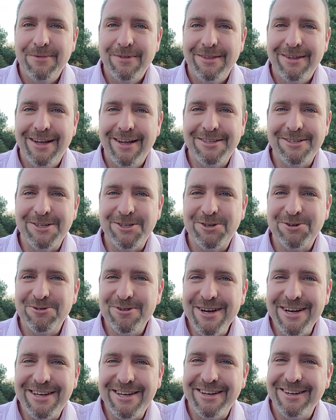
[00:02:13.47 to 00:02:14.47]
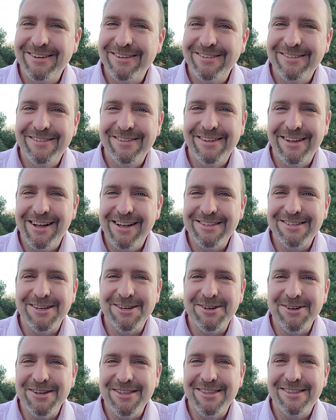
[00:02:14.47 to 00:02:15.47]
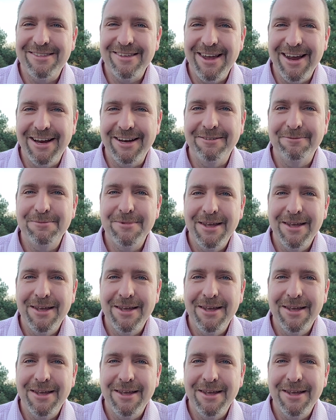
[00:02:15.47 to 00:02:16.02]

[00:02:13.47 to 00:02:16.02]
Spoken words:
It's a treat. That's a good thing.